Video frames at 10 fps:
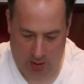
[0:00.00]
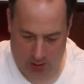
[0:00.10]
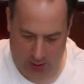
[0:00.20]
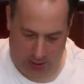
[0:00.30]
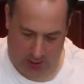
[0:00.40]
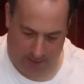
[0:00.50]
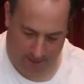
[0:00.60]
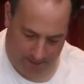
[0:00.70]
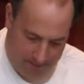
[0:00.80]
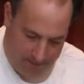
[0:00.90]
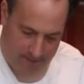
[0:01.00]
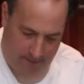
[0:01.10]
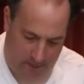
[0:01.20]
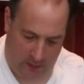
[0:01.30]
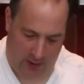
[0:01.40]
So,
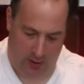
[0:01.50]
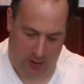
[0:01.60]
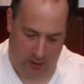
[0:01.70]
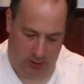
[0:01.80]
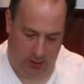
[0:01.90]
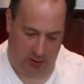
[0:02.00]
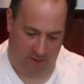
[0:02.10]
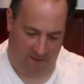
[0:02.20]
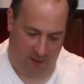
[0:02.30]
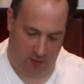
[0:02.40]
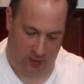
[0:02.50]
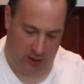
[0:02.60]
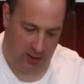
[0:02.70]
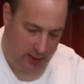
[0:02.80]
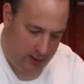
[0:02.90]
just going to fold that
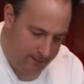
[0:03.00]
in.